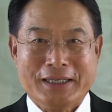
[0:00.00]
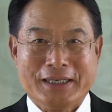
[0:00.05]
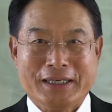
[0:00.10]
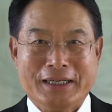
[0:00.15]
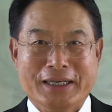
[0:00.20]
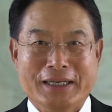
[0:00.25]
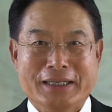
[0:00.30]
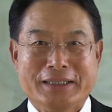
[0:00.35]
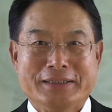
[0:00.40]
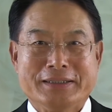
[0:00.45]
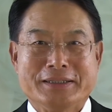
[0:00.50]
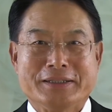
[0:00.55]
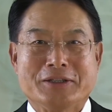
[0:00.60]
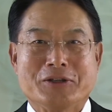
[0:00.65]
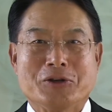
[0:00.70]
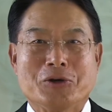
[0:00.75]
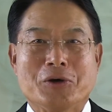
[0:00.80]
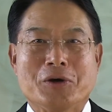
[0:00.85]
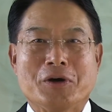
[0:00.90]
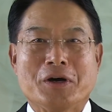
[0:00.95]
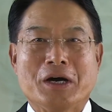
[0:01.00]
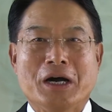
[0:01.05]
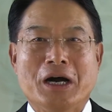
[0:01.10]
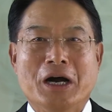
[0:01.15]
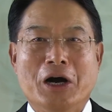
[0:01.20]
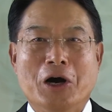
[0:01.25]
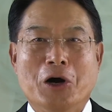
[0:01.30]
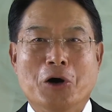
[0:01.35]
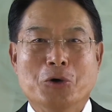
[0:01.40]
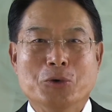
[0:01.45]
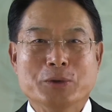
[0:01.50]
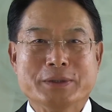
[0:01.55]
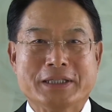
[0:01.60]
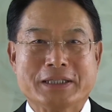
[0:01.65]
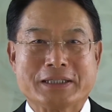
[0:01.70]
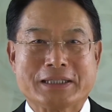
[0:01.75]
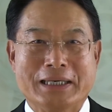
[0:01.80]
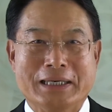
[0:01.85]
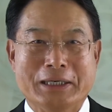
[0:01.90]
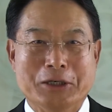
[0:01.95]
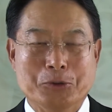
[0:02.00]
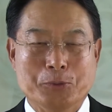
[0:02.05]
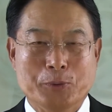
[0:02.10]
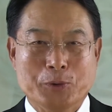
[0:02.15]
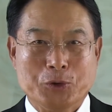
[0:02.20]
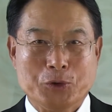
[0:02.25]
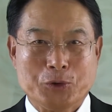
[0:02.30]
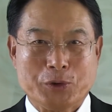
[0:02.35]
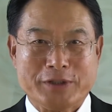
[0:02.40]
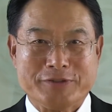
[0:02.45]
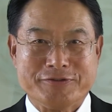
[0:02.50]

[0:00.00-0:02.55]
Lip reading: and how the global